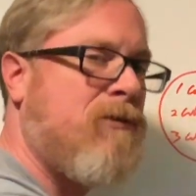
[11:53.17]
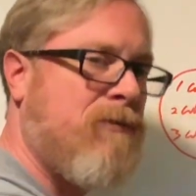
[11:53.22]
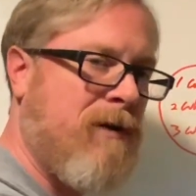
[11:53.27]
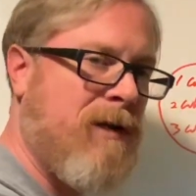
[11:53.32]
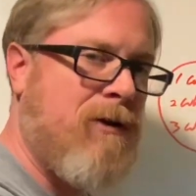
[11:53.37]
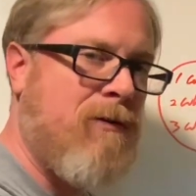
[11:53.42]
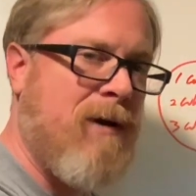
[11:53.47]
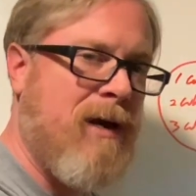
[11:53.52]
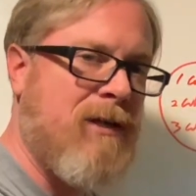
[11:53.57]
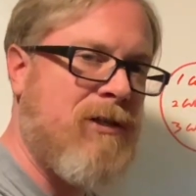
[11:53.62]
3
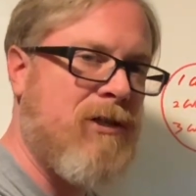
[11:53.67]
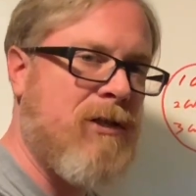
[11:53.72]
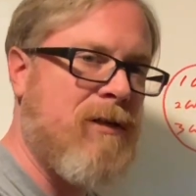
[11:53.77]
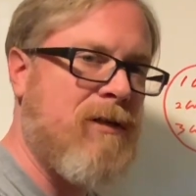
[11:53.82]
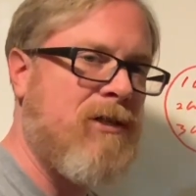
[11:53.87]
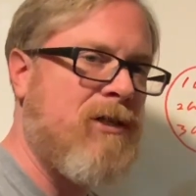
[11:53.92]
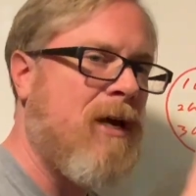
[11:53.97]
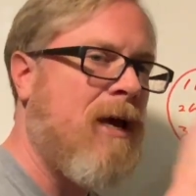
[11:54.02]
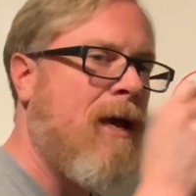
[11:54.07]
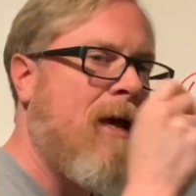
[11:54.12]

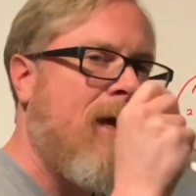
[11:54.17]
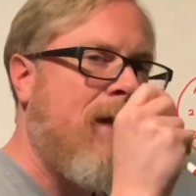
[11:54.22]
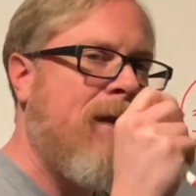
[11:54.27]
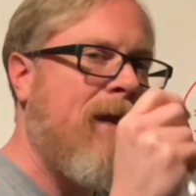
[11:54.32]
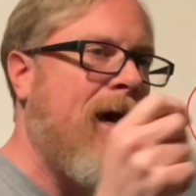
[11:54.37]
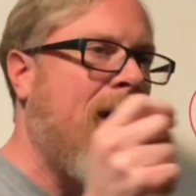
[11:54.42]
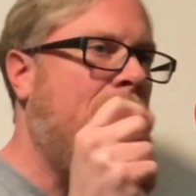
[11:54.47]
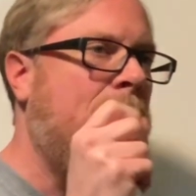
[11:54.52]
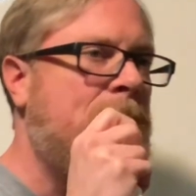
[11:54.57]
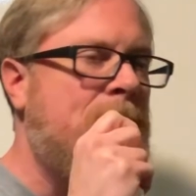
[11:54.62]
questions.
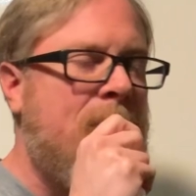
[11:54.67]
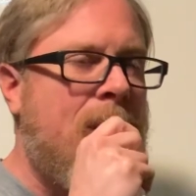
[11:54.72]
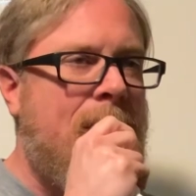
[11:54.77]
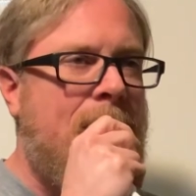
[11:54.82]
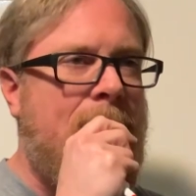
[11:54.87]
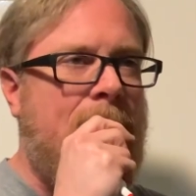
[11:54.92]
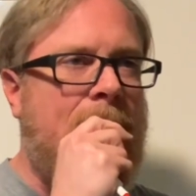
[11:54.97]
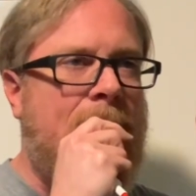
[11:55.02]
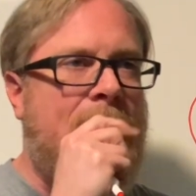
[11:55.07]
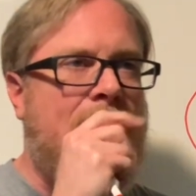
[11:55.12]
Now,
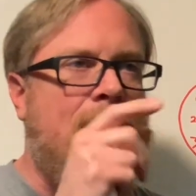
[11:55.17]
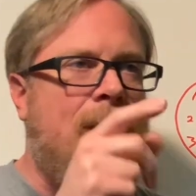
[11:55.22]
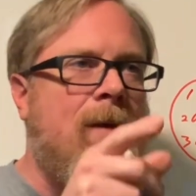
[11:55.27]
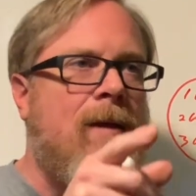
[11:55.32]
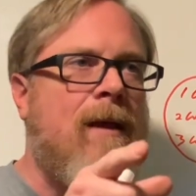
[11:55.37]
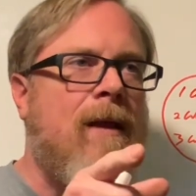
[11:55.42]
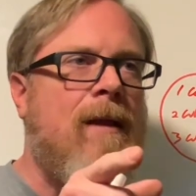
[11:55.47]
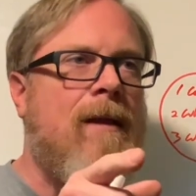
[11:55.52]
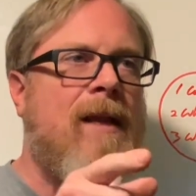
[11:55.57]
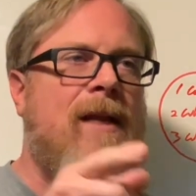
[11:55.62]

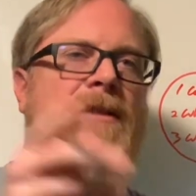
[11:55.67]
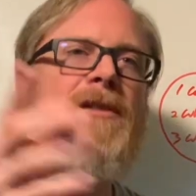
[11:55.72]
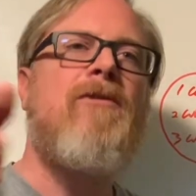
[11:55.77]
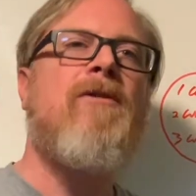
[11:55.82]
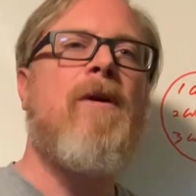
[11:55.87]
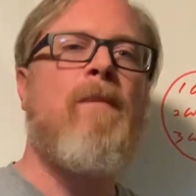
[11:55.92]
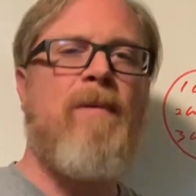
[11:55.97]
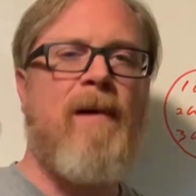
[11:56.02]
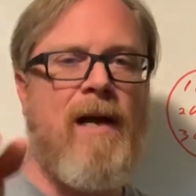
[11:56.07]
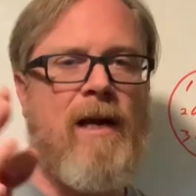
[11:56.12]
let's
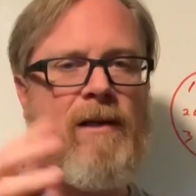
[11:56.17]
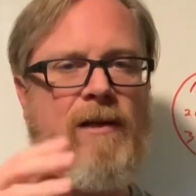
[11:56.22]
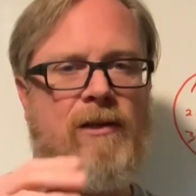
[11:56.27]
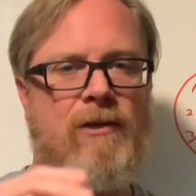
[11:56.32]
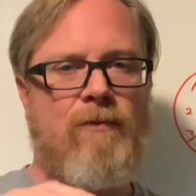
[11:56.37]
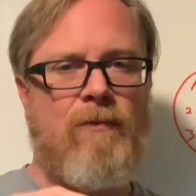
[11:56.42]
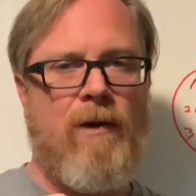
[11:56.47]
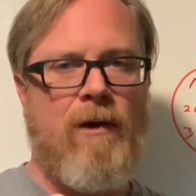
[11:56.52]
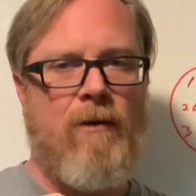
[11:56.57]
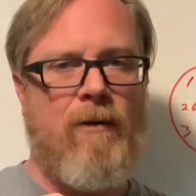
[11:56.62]
do a
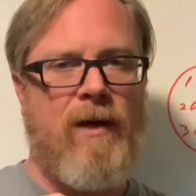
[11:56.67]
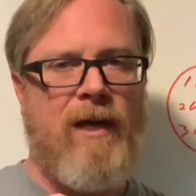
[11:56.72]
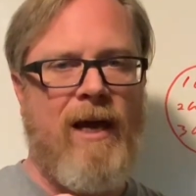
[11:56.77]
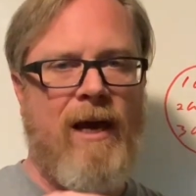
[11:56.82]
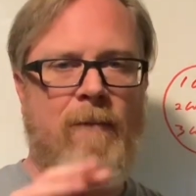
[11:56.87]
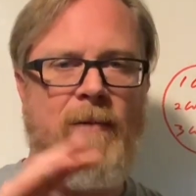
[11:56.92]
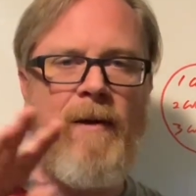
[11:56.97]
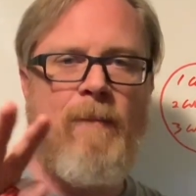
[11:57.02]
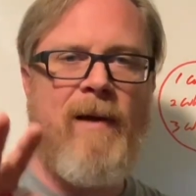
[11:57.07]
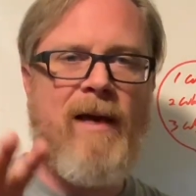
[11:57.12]
practice one, okay?
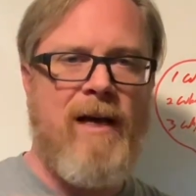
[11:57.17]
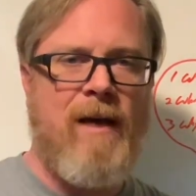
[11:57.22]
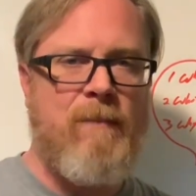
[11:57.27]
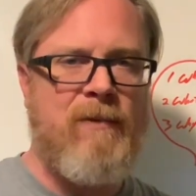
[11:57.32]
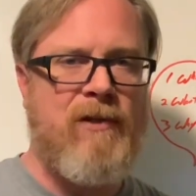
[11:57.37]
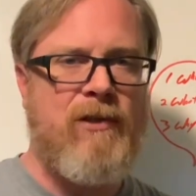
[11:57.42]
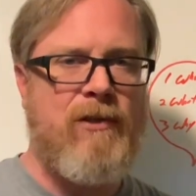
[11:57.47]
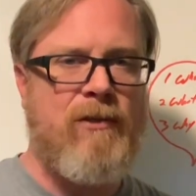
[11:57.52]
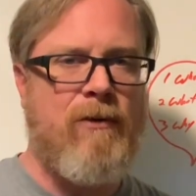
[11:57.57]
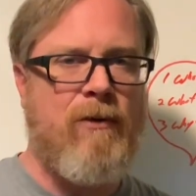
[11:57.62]
I'm going to make up a
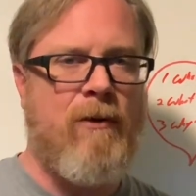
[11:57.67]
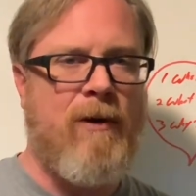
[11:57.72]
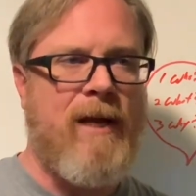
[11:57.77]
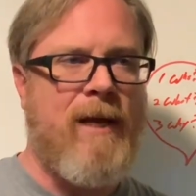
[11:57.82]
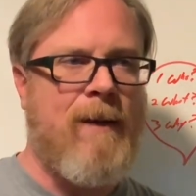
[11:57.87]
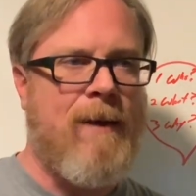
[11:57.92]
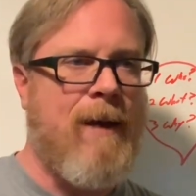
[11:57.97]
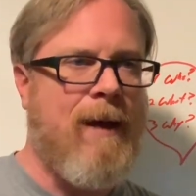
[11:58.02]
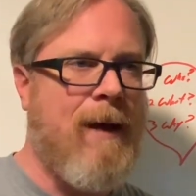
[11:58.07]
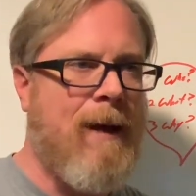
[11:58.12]
story.
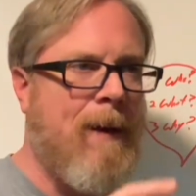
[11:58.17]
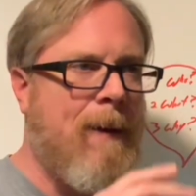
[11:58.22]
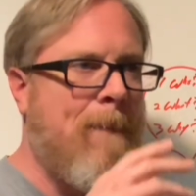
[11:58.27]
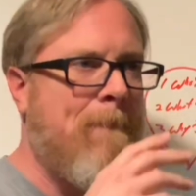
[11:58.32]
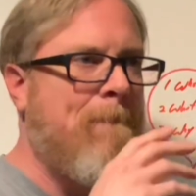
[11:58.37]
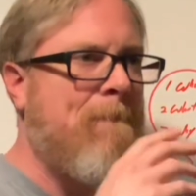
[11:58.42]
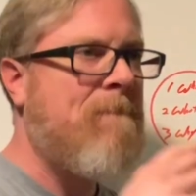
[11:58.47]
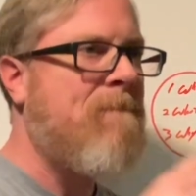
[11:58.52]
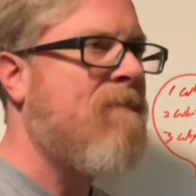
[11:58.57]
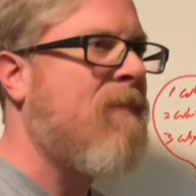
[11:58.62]

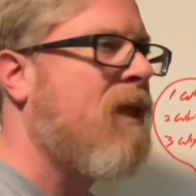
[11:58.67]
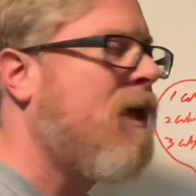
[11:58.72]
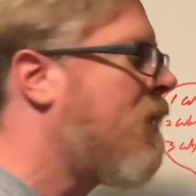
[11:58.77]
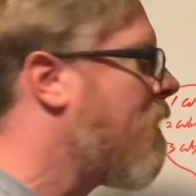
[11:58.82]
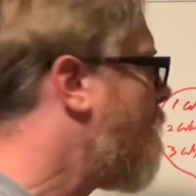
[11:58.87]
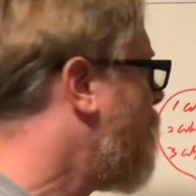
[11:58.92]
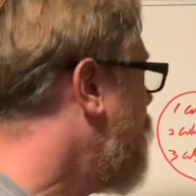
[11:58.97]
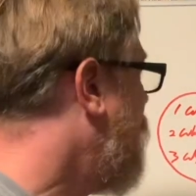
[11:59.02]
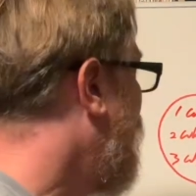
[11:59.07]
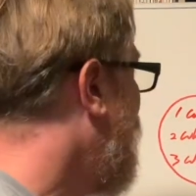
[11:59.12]

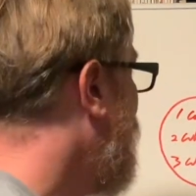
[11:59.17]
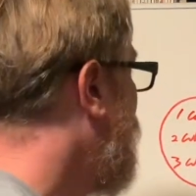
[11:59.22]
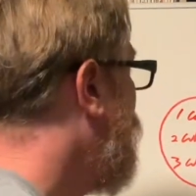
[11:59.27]
My